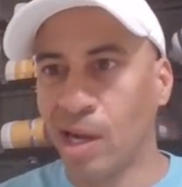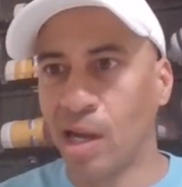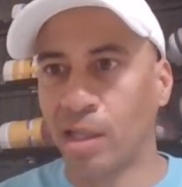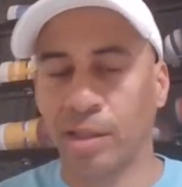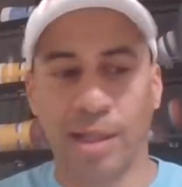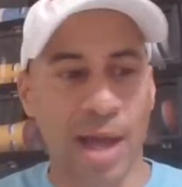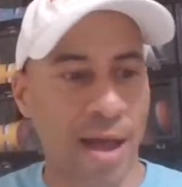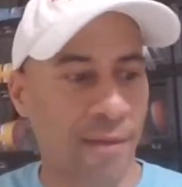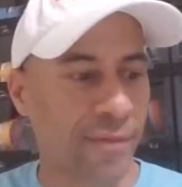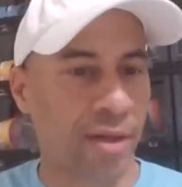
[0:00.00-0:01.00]
are
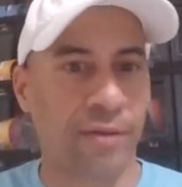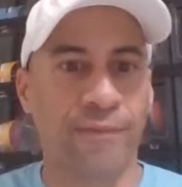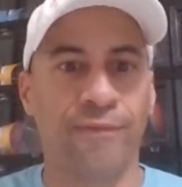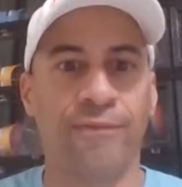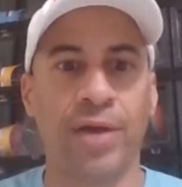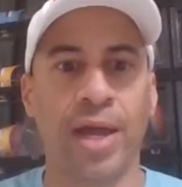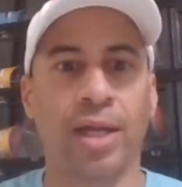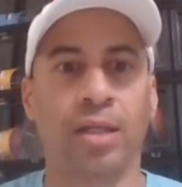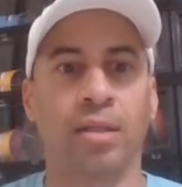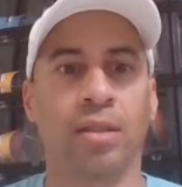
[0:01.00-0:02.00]
live in effect.
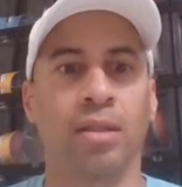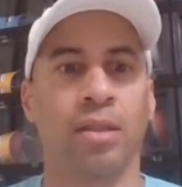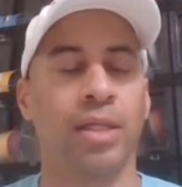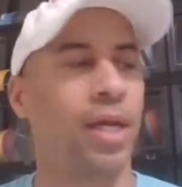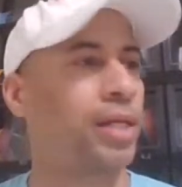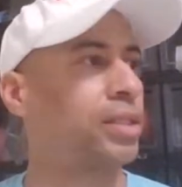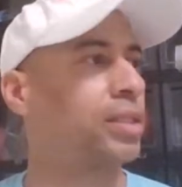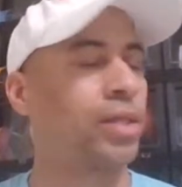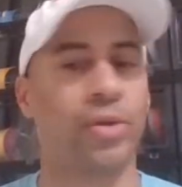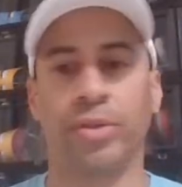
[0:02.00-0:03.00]
Yes,
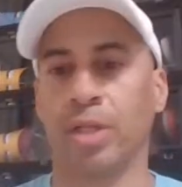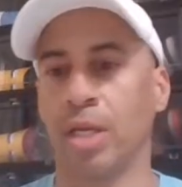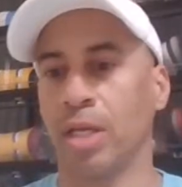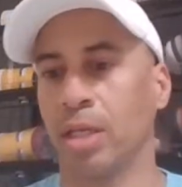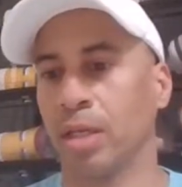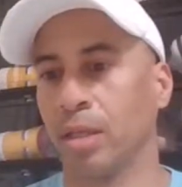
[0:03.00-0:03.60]
Sirski.